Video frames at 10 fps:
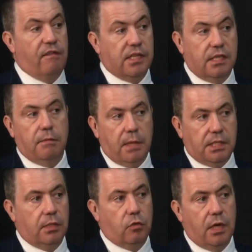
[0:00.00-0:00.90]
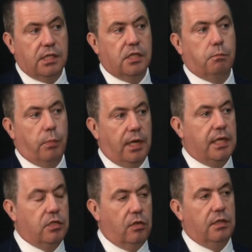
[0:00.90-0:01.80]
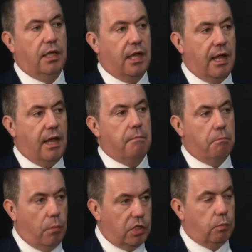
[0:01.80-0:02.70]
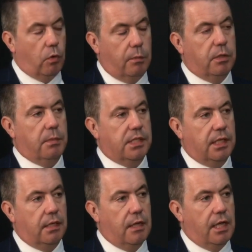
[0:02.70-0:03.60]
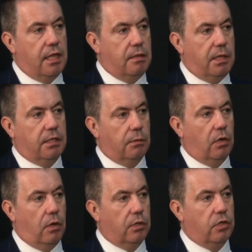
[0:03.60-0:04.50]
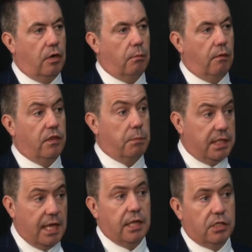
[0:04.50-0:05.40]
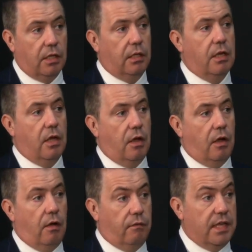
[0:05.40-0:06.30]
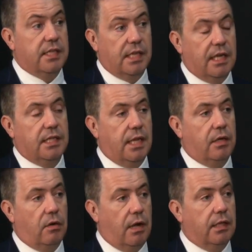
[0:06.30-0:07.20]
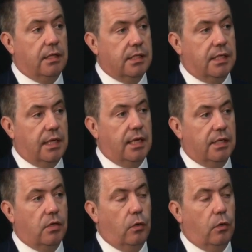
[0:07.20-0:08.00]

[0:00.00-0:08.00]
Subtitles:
face an immediate crisis, but I do think I am much optimistic in the medium to long term of the potential of this city centre and the city as a